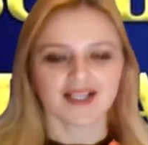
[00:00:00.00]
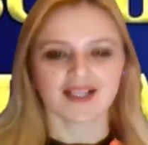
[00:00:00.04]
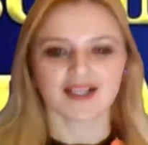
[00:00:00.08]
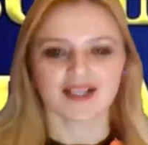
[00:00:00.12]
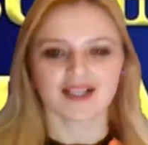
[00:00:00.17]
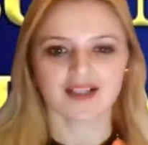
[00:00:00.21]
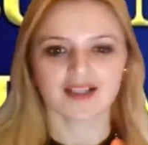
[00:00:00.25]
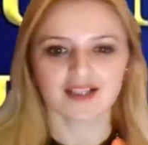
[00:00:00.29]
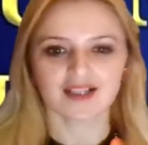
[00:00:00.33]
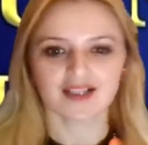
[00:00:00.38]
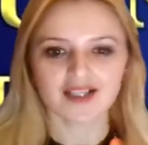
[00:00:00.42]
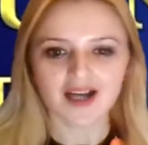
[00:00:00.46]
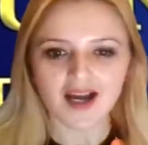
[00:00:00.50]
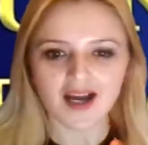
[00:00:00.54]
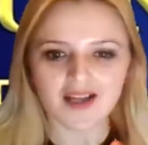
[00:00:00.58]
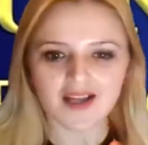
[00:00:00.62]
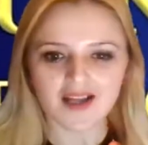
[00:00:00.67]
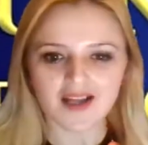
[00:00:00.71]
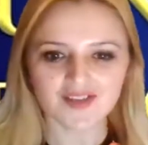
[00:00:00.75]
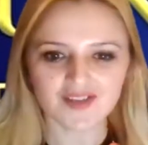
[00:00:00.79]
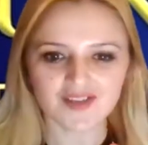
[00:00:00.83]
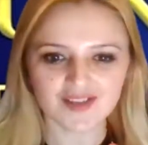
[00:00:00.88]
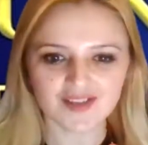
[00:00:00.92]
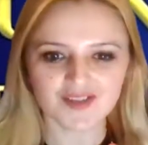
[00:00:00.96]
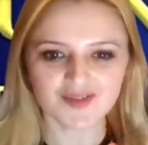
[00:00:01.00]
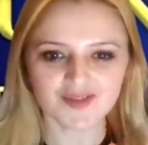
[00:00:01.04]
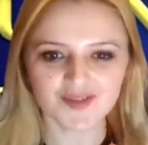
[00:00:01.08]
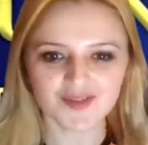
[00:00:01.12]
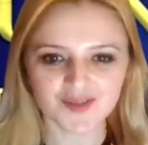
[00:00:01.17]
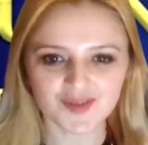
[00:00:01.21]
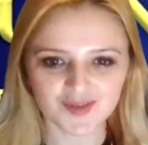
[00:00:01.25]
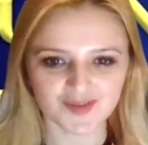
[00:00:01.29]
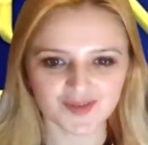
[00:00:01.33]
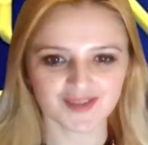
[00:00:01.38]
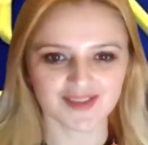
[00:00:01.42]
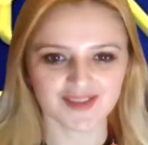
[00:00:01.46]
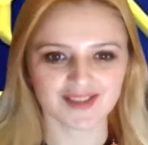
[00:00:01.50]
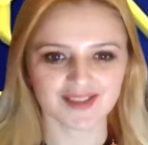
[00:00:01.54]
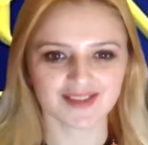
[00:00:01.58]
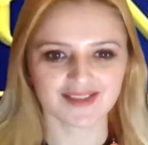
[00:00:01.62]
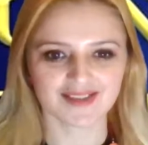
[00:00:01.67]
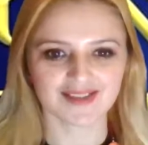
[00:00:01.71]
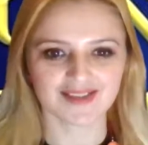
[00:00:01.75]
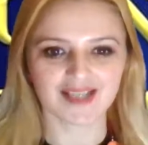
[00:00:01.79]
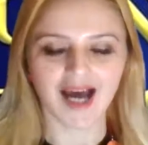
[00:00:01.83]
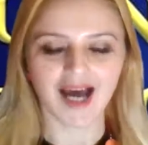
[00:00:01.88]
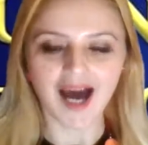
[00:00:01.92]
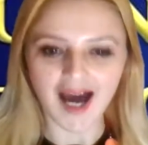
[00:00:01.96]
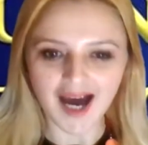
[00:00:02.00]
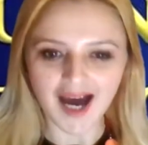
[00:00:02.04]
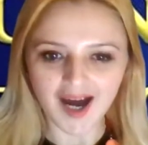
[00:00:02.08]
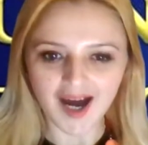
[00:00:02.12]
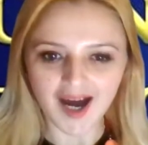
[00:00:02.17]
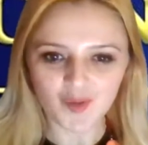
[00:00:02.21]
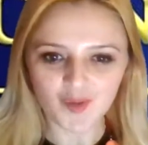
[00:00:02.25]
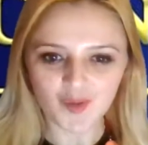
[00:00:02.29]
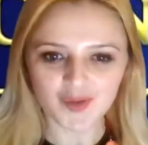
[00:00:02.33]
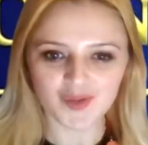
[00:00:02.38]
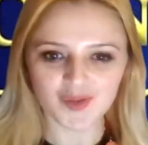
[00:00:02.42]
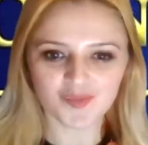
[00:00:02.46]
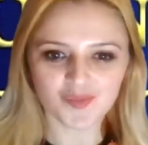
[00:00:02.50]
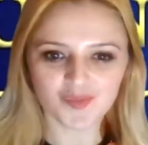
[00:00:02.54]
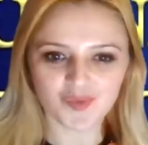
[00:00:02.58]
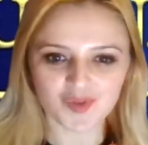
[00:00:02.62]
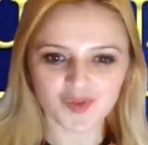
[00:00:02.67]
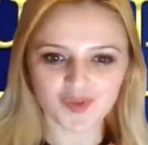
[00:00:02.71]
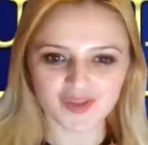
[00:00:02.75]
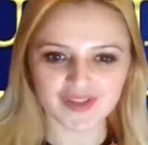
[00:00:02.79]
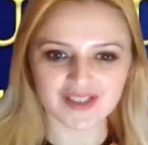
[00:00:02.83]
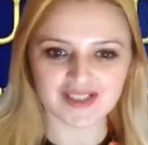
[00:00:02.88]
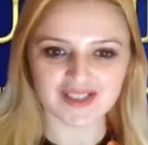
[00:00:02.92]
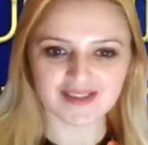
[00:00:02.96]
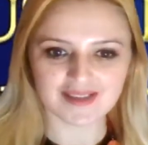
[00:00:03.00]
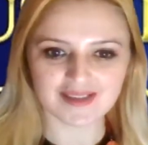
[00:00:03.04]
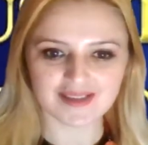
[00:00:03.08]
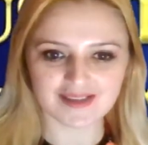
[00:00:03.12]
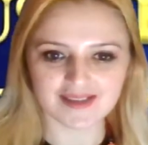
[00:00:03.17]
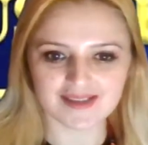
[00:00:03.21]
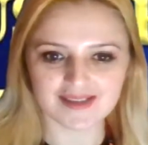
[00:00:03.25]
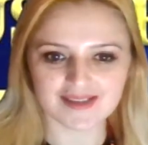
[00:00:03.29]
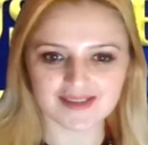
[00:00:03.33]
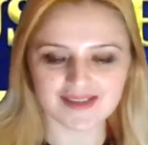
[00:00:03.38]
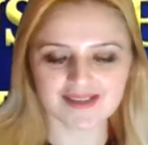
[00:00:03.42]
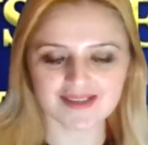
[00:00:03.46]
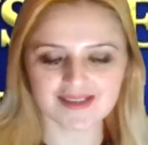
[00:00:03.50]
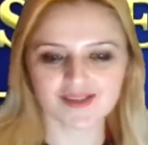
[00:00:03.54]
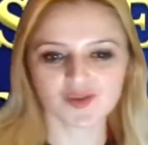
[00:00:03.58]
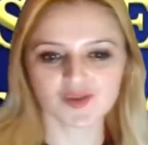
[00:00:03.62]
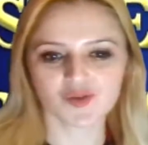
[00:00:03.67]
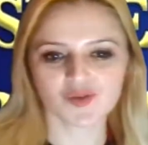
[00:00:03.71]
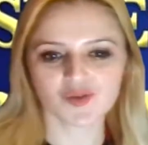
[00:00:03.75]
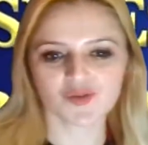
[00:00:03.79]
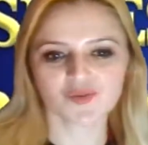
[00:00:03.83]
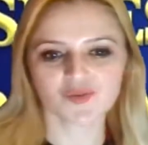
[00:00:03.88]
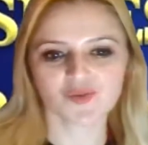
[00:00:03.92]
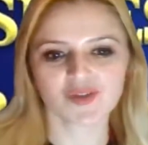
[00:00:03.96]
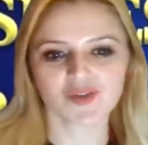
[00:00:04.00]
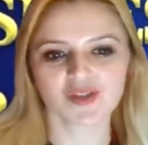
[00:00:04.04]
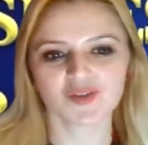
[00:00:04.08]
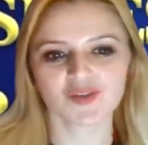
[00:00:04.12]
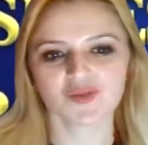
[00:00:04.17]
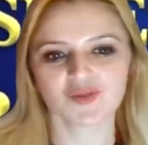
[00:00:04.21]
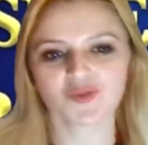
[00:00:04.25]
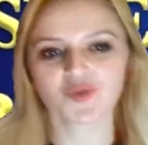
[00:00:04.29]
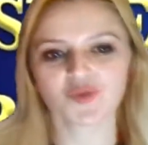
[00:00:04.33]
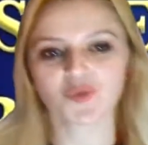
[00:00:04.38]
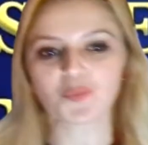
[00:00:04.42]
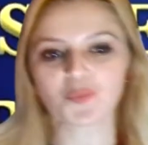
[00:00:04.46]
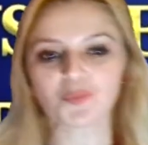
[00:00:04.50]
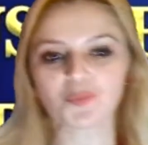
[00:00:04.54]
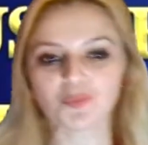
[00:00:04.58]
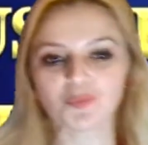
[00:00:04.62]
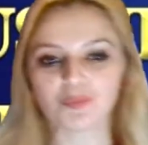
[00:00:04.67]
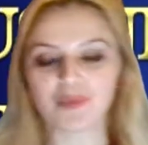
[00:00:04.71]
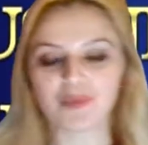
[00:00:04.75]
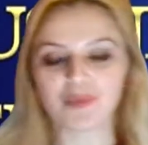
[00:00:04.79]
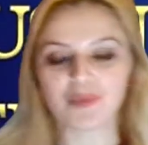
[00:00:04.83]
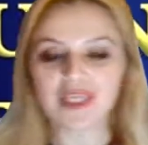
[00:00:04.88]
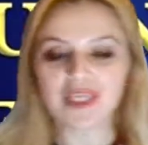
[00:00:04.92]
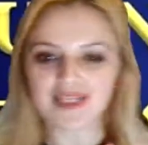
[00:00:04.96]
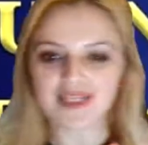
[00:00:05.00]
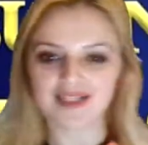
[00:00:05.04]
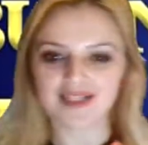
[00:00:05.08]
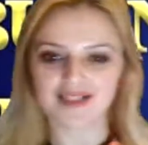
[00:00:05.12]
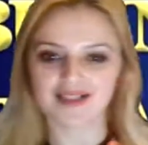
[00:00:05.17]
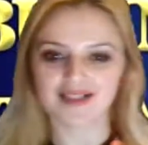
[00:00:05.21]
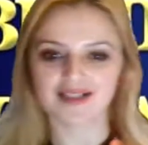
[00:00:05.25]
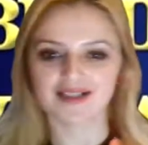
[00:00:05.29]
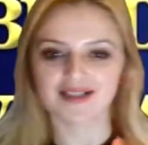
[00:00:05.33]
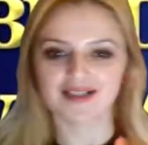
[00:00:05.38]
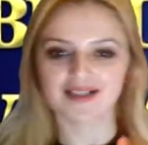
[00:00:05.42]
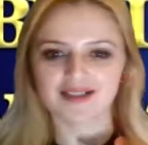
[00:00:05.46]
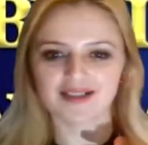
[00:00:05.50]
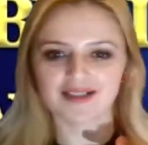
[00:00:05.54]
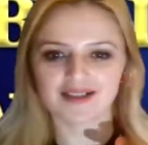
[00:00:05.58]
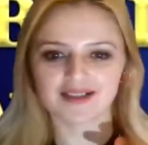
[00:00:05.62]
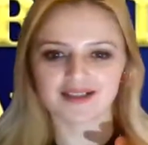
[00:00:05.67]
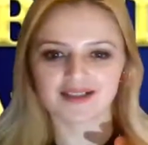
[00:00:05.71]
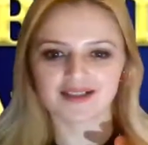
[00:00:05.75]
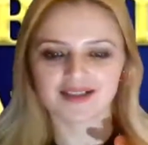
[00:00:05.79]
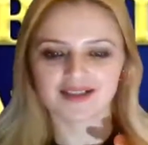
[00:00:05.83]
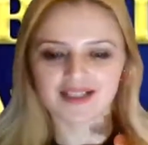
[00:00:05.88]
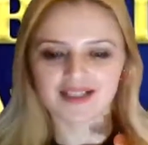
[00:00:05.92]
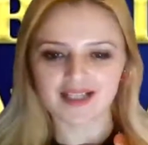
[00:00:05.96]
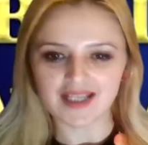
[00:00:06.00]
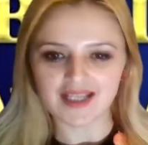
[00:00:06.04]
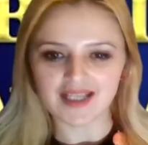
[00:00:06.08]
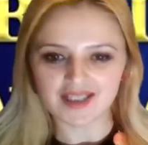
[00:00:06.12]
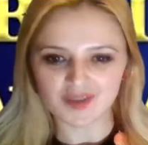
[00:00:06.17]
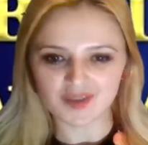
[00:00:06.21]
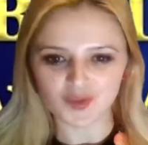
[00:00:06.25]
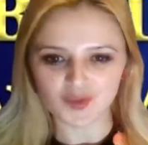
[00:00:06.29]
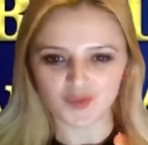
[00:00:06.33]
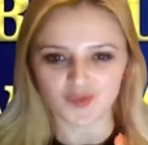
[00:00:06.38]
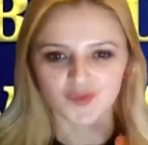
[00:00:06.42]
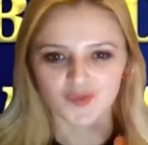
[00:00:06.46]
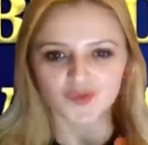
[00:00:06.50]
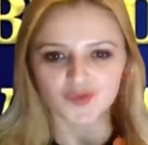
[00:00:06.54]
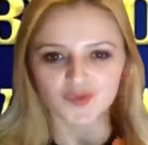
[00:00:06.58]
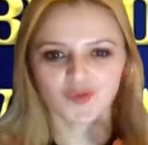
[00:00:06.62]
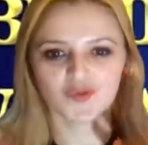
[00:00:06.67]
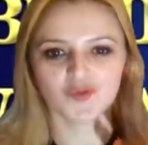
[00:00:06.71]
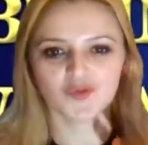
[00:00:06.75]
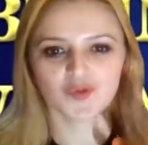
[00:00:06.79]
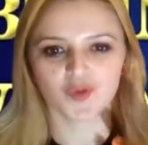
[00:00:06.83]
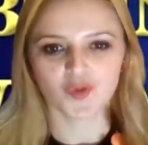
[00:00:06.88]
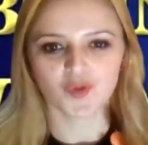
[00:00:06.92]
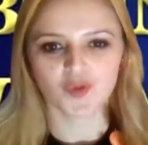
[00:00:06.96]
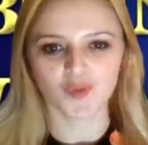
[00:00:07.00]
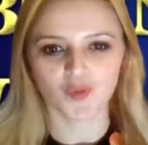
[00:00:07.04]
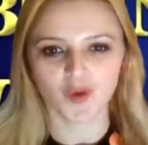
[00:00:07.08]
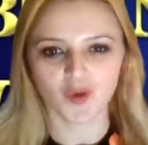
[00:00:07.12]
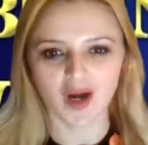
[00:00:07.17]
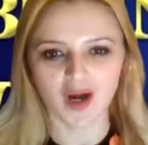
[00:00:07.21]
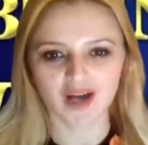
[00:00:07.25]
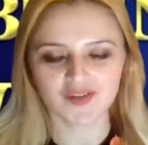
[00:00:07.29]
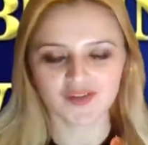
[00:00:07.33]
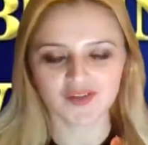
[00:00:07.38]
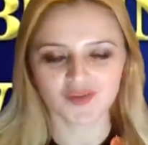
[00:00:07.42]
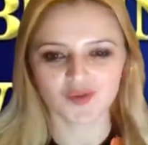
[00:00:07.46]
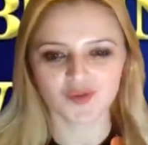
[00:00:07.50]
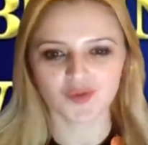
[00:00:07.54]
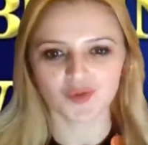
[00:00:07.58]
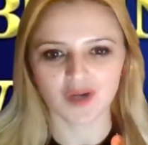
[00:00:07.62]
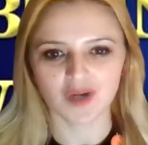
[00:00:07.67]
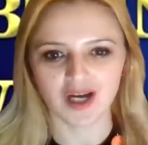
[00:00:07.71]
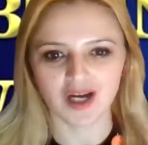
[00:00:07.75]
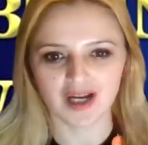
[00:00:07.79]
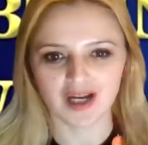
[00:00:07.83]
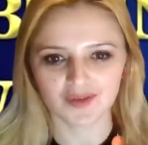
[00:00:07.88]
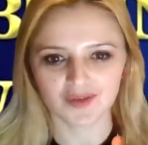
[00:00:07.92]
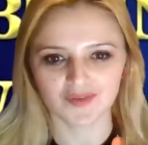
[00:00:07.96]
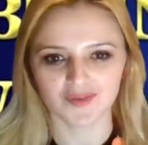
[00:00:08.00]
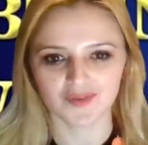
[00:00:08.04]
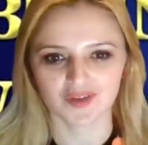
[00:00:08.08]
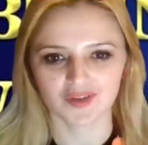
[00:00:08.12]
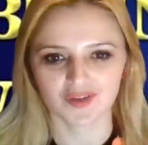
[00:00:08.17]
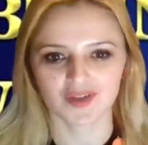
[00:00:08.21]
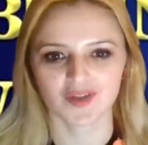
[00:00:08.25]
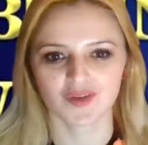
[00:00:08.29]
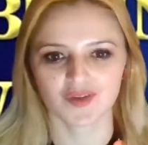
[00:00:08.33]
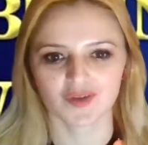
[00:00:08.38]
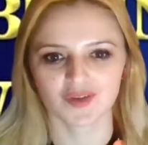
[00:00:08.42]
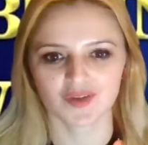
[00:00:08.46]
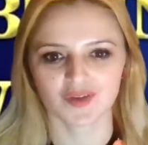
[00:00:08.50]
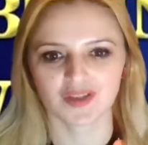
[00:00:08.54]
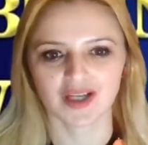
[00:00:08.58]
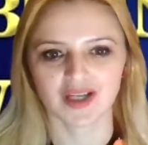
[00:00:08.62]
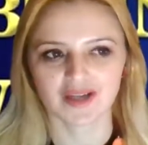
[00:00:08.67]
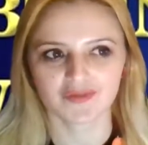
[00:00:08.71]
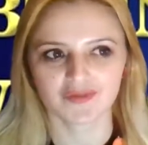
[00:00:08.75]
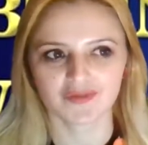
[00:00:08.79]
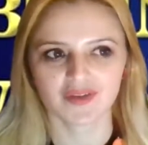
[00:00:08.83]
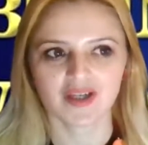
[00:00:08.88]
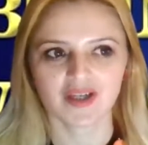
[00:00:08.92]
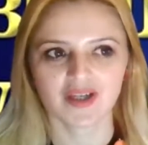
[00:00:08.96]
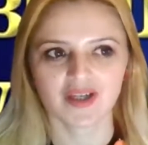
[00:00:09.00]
gratitude and how important it is to be grateful for what you have in your life.